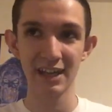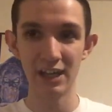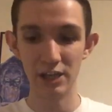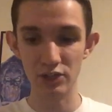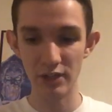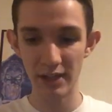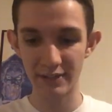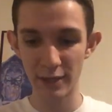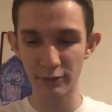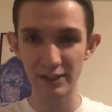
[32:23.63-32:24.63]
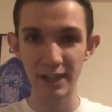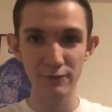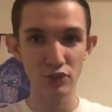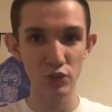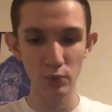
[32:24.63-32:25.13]
And it definitely
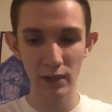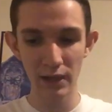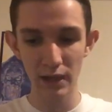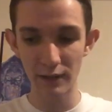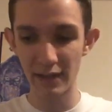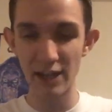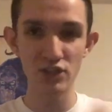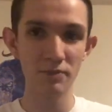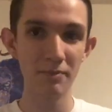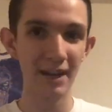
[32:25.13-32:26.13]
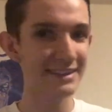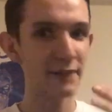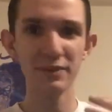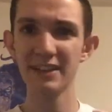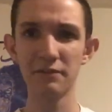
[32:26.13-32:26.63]
left you on the edge of, it
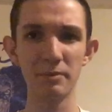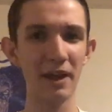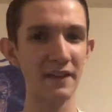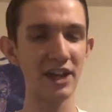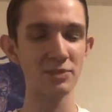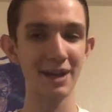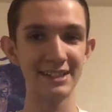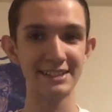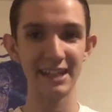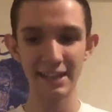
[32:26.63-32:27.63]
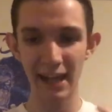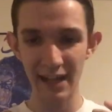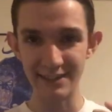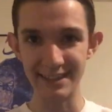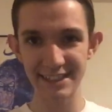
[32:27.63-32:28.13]
definitely left me on the edge of my seat.
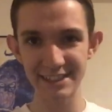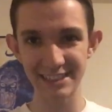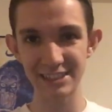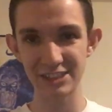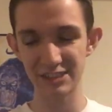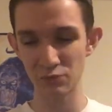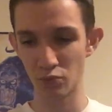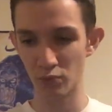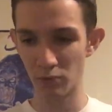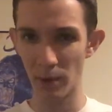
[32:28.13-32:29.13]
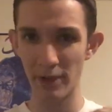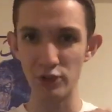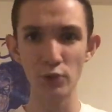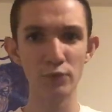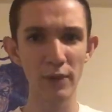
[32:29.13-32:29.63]
This is just one of my
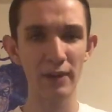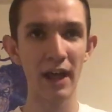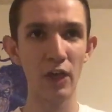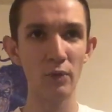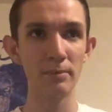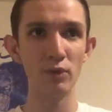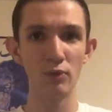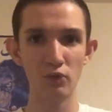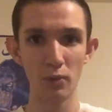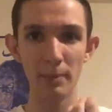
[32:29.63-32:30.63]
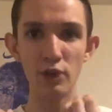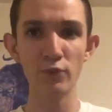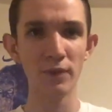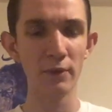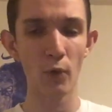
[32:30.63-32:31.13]
new favorite Halloween movies, one of my new
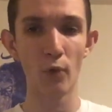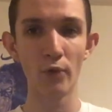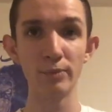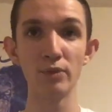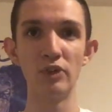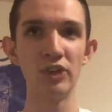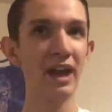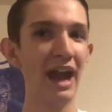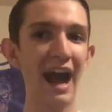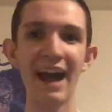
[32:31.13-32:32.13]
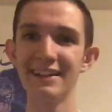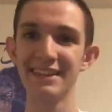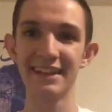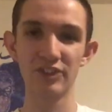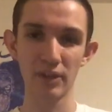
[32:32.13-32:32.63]
favorite horror movies. I
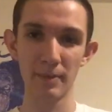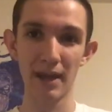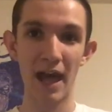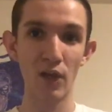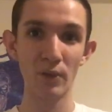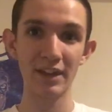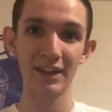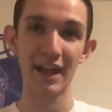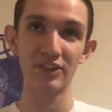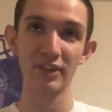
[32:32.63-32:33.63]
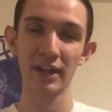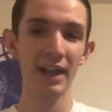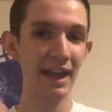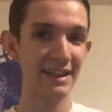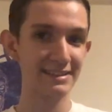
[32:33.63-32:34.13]
think it's gonna be a Halloween classic.
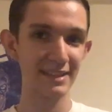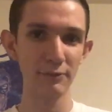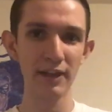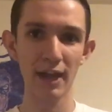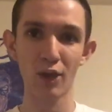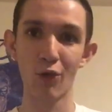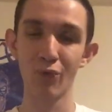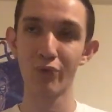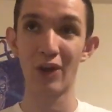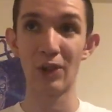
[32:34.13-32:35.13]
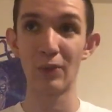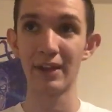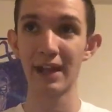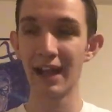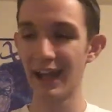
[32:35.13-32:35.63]
It's definitely got a cult following.
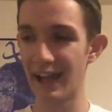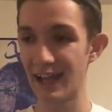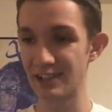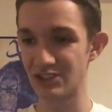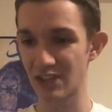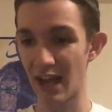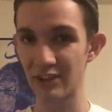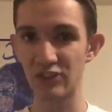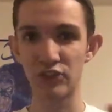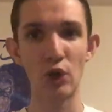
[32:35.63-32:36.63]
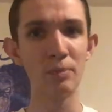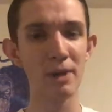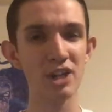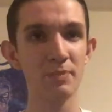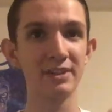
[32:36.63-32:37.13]
It's got so
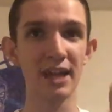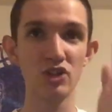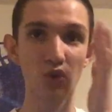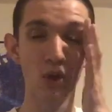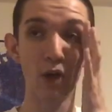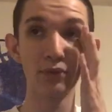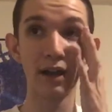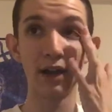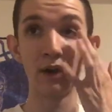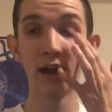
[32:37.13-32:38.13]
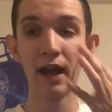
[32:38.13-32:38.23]
much potential out there.